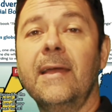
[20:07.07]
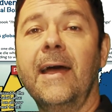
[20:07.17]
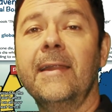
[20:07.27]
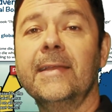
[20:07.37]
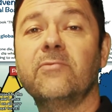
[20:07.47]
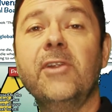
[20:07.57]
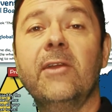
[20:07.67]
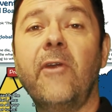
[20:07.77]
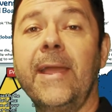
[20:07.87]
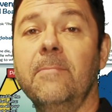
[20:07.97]
And it's really
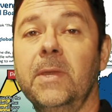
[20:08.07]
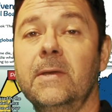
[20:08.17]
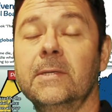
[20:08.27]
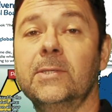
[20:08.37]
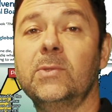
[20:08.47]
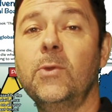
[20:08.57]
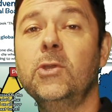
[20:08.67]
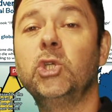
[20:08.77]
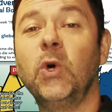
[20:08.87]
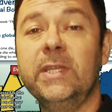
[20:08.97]
great because when
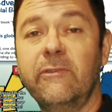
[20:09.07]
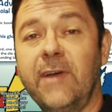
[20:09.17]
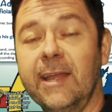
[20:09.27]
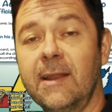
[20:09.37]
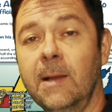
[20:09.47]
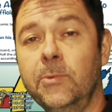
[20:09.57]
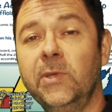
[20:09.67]
you join the fan club,